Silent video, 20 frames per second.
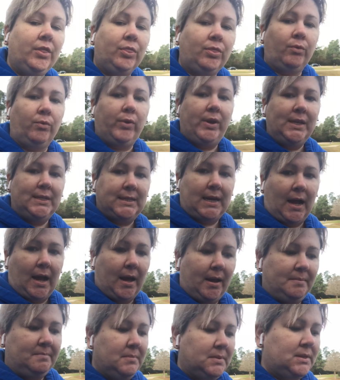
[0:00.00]
3
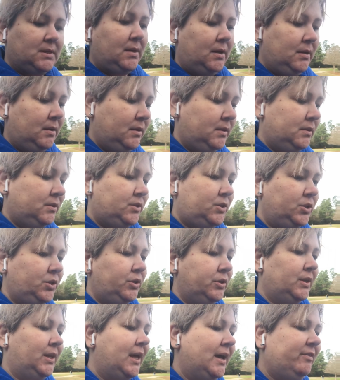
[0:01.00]
times. Do
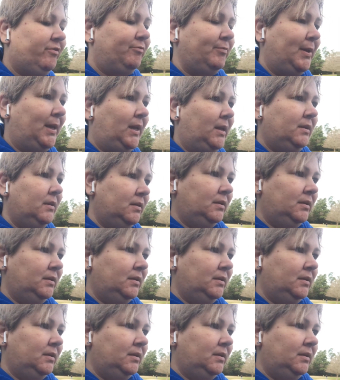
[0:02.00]
you love me?